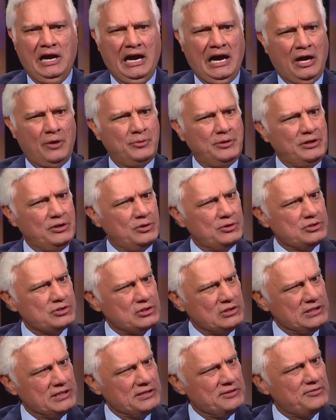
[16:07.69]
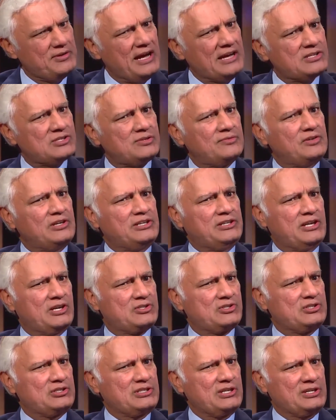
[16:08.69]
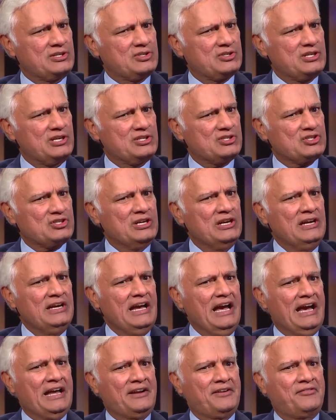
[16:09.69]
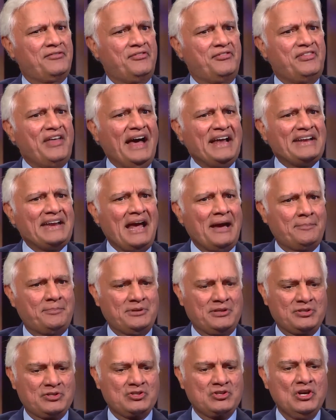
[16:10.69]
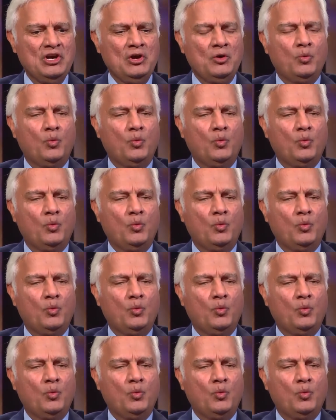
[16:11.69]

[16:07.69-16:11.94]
Are we going to live as if he doesn't exist And if that happens,